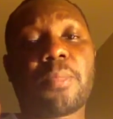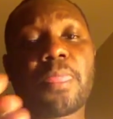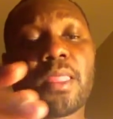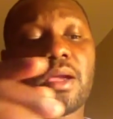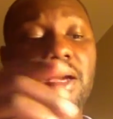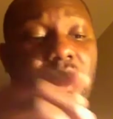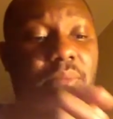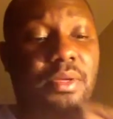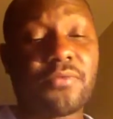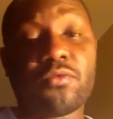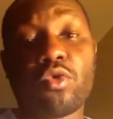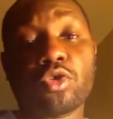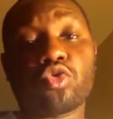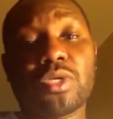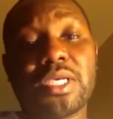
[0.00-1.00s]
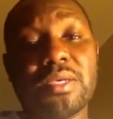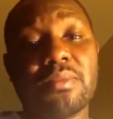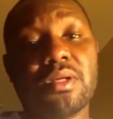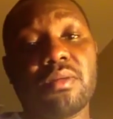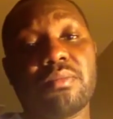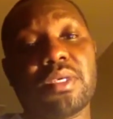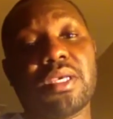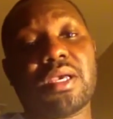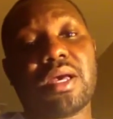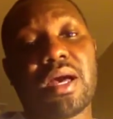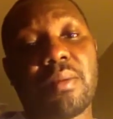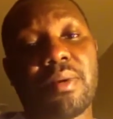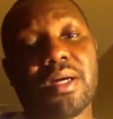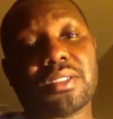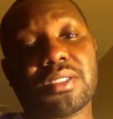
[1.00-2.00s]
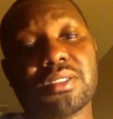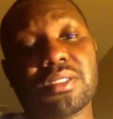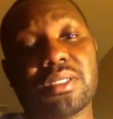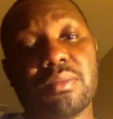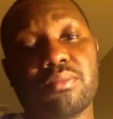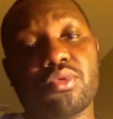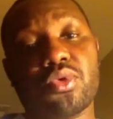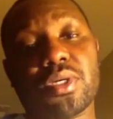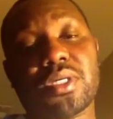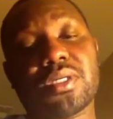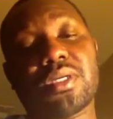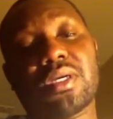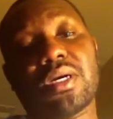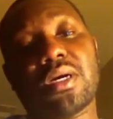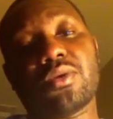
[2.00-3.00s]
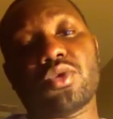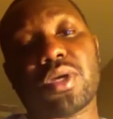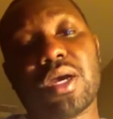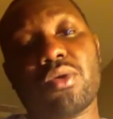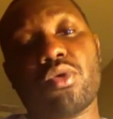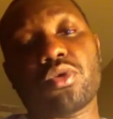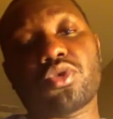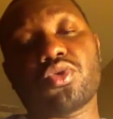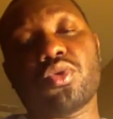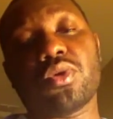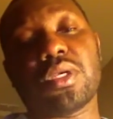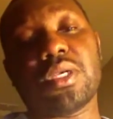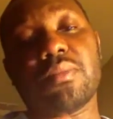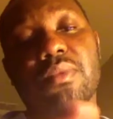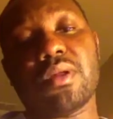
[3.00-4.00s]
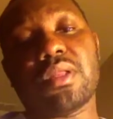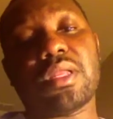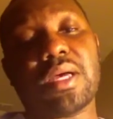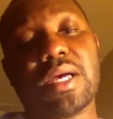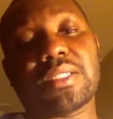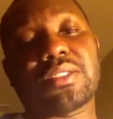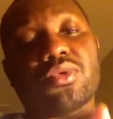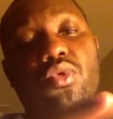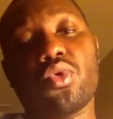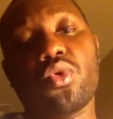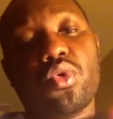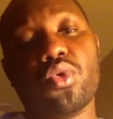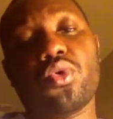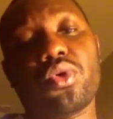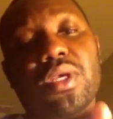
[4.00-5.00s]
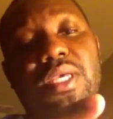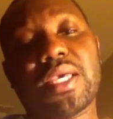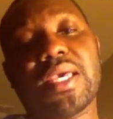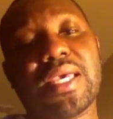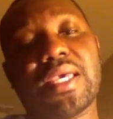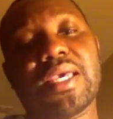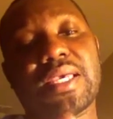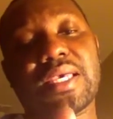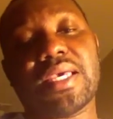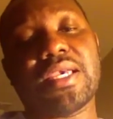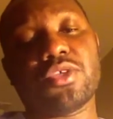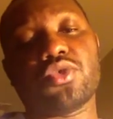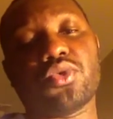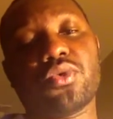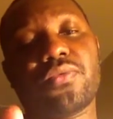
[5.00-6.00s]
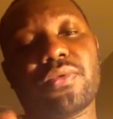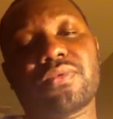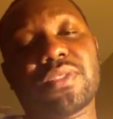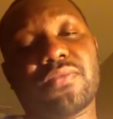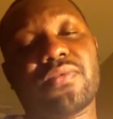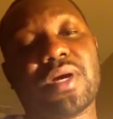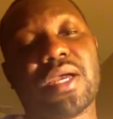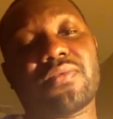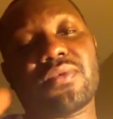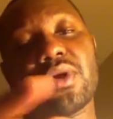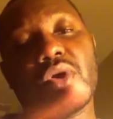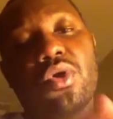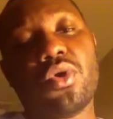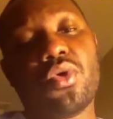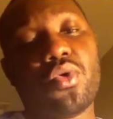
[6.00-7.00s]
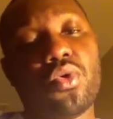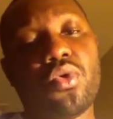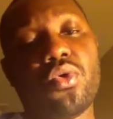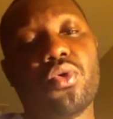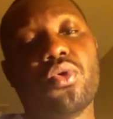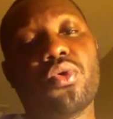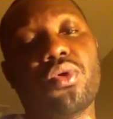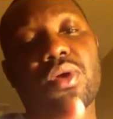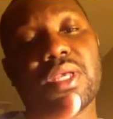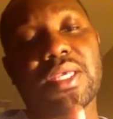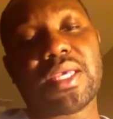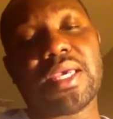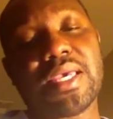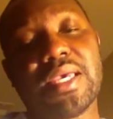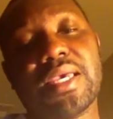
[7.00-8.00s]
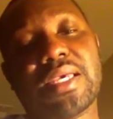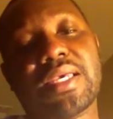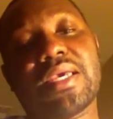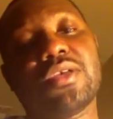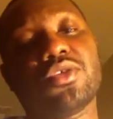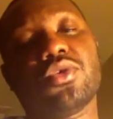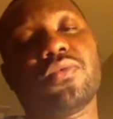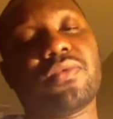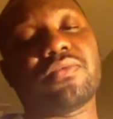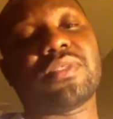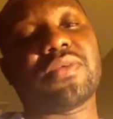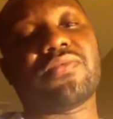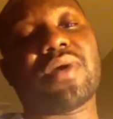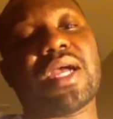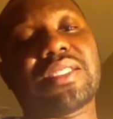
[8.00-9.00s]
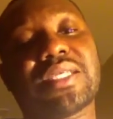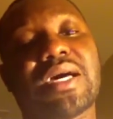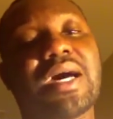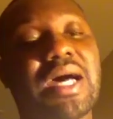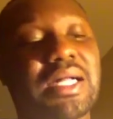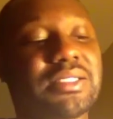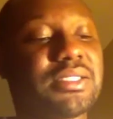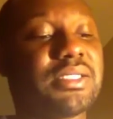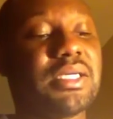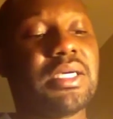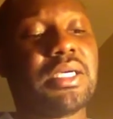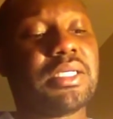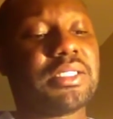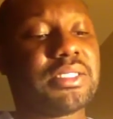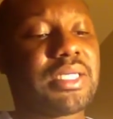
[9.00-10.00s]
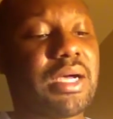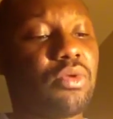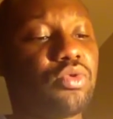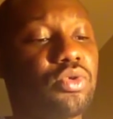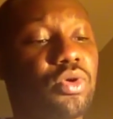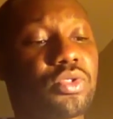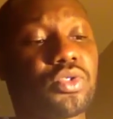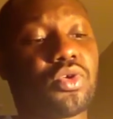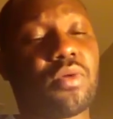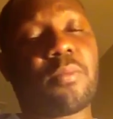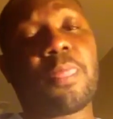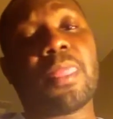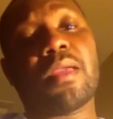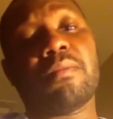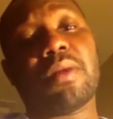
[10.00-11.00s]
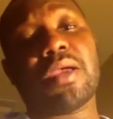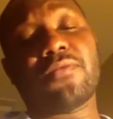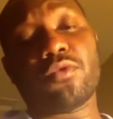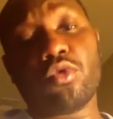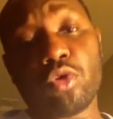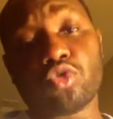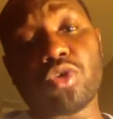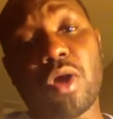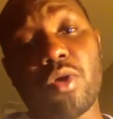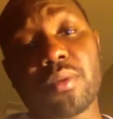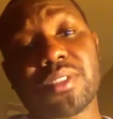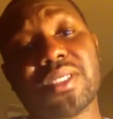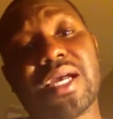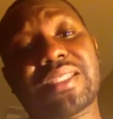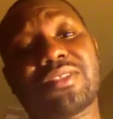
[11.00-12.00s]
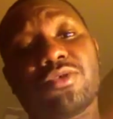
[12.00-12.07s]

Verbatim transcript: Um, if you want to email me about the book, uh, you can also email at ookaku55 ookaku55 at yahoo.com. But if you go to our website,